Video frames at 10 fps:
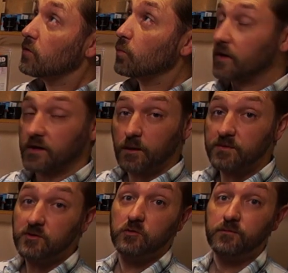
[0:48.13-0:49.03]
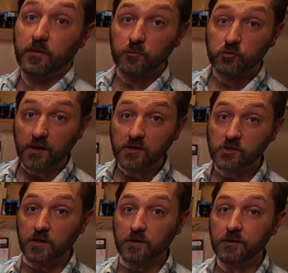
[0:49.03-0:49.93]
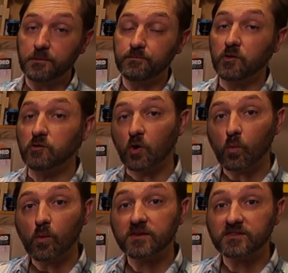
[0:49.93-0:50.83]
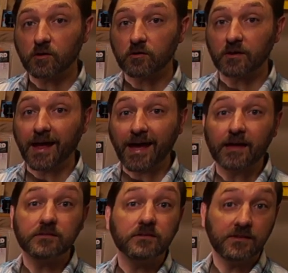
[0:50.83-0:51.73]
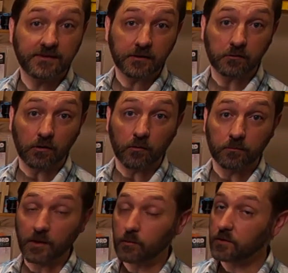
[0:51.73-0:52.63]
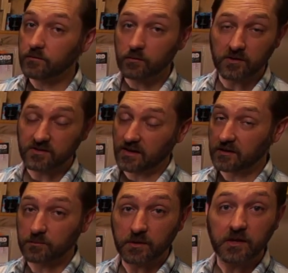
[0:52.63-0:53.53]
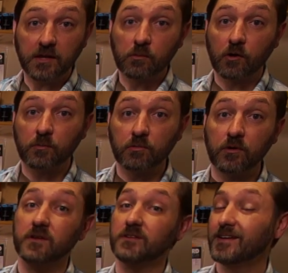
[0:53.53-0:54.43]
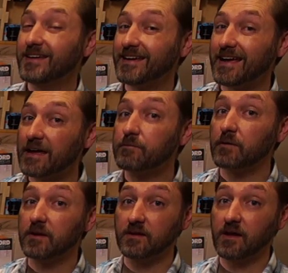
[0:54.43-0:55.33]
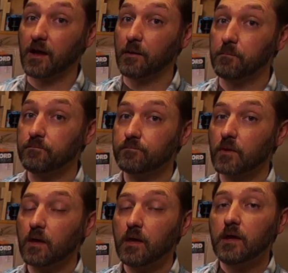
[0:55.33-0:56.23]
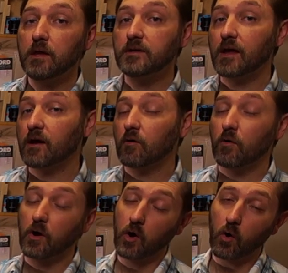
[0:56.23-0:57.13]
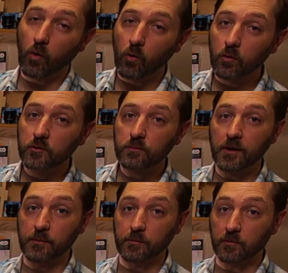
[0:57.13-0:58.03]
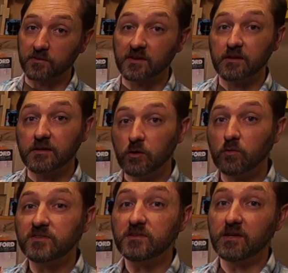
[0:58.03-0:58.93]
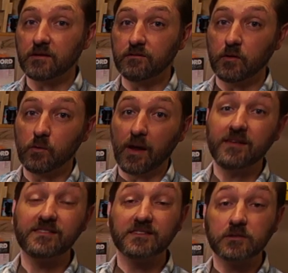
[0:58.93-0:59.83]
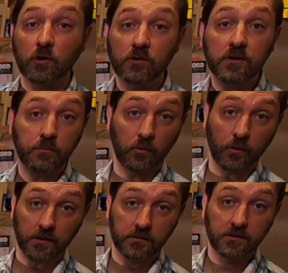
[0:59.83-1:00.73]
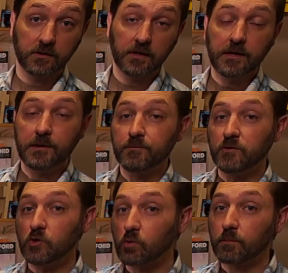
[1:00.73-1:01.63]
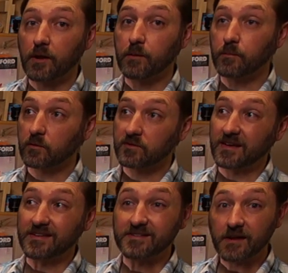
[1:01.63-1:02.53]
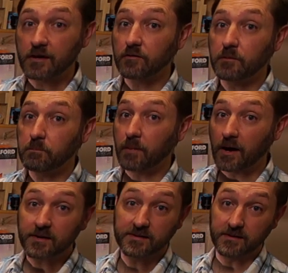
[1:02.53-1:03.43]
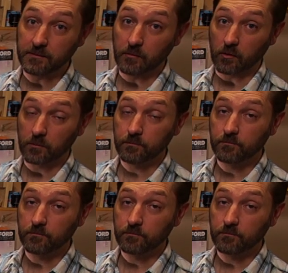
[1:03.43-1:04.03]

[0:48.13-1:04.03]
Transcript: When it comes to filtration, you don't want to start at zero. That will give you just a completely wrong print every time. Now, older papers used to give you a starting point. Newer papers, it's not on the box anymore.